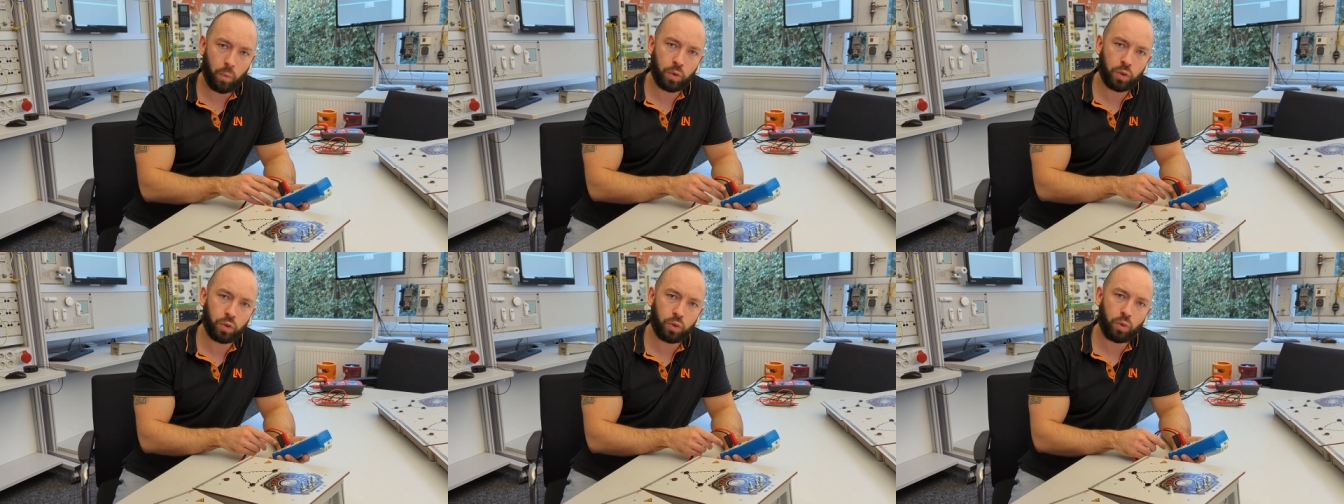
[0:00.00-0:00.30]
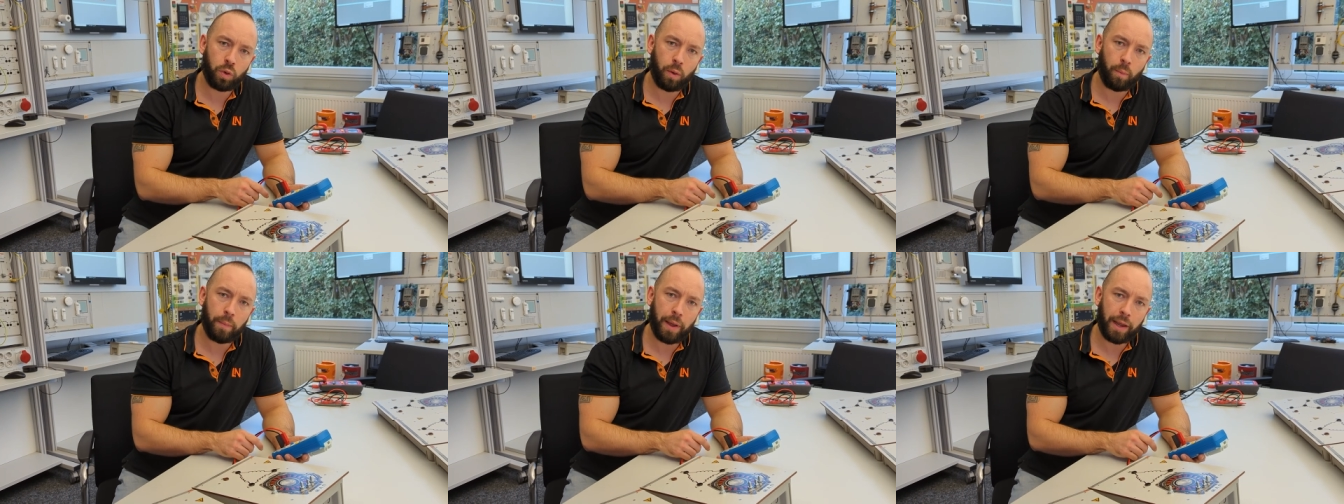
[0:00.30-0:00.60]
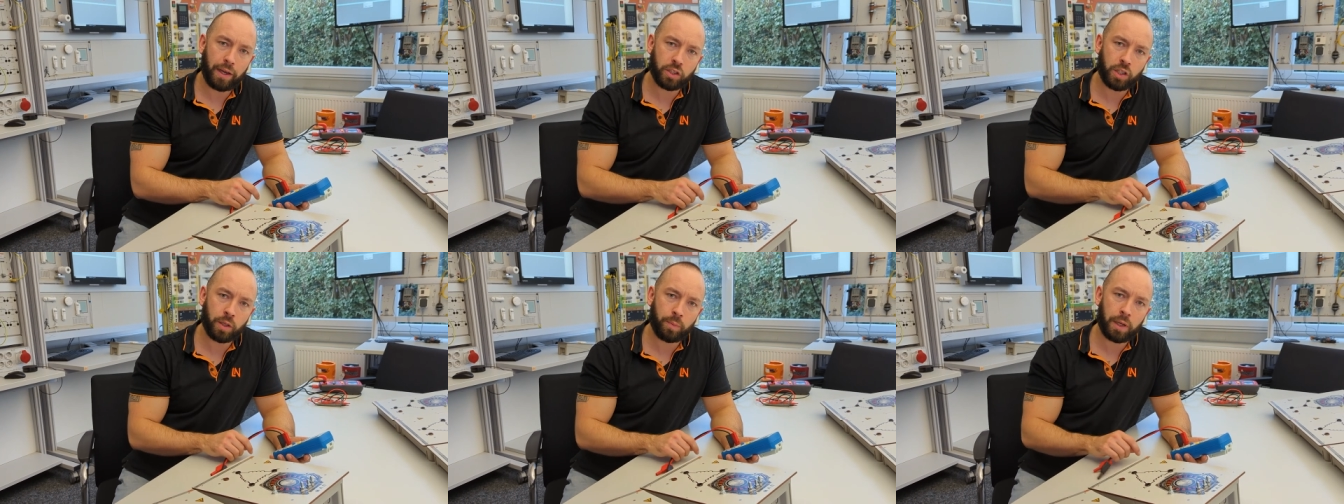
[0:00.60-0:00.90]
we do a
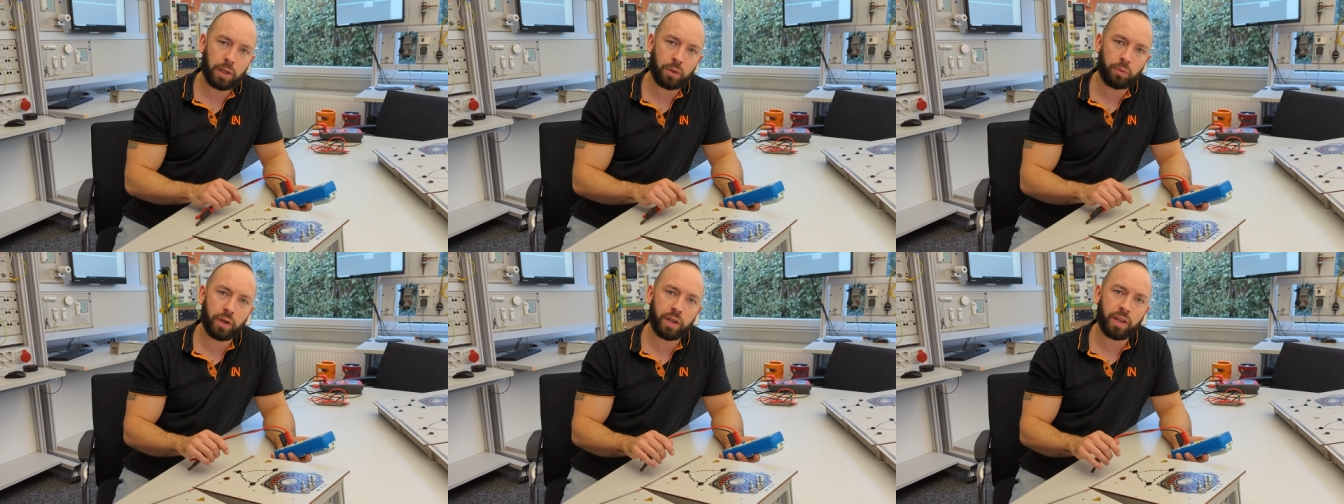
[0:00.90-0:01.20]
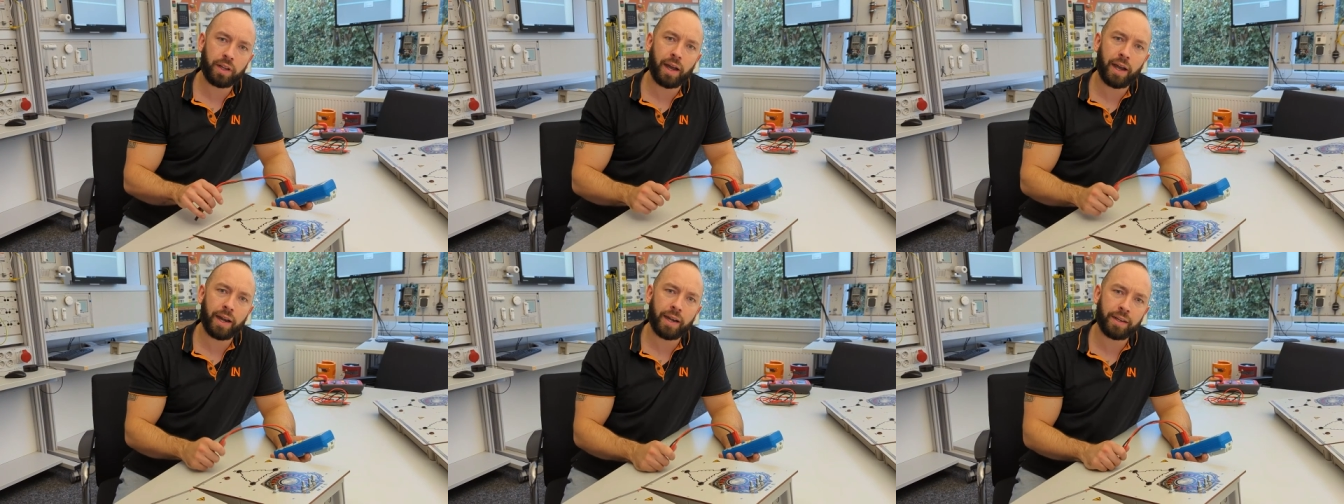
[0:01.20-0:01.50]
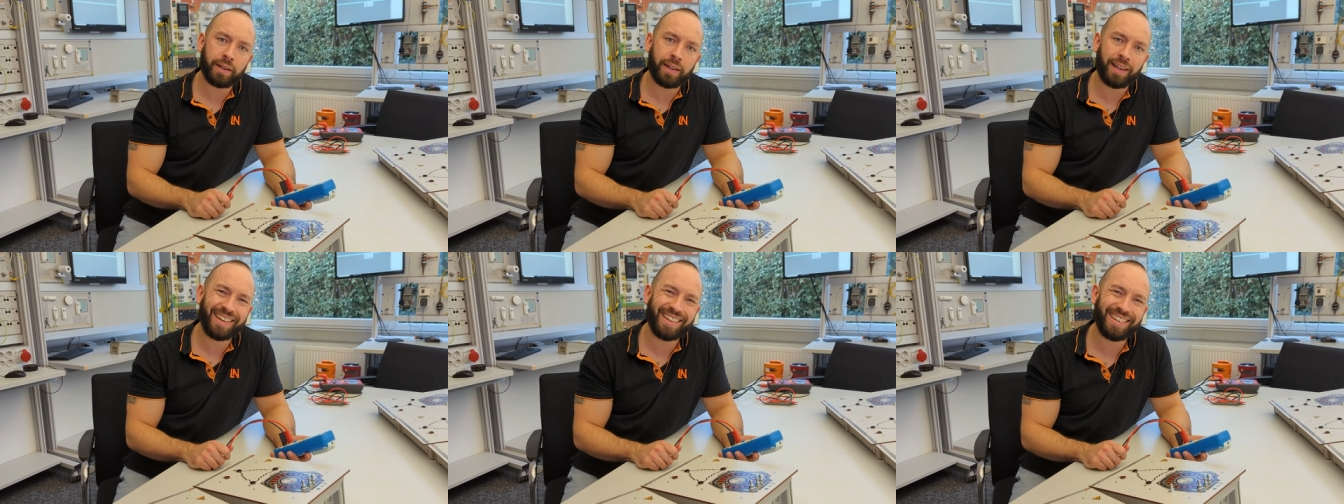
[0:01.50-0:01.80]
measurement
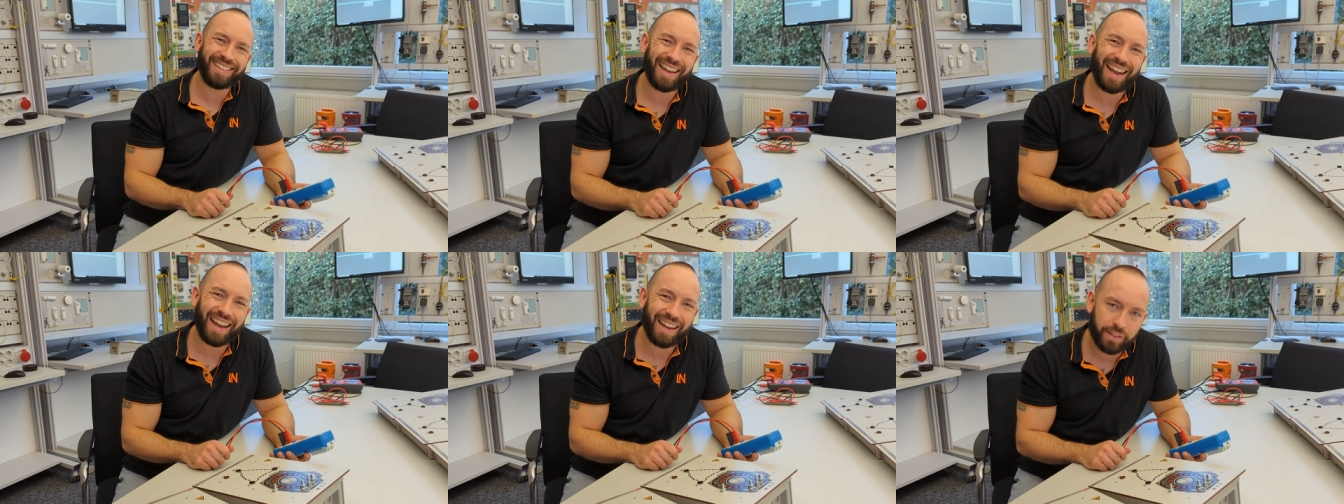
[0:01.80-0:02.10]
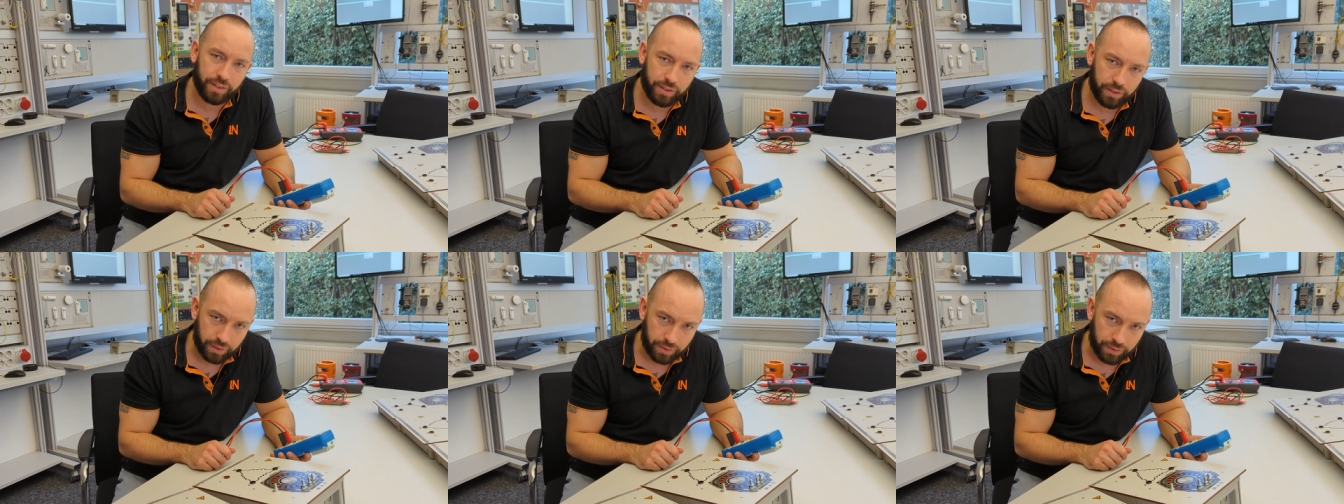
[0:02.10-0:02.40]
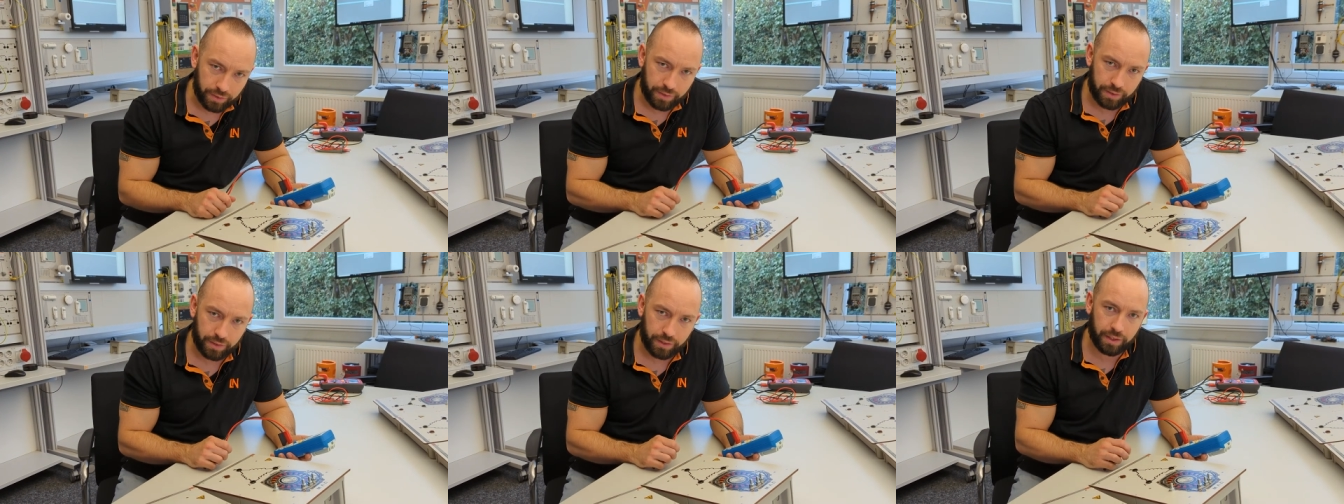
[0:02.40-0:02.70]
regarding the inductance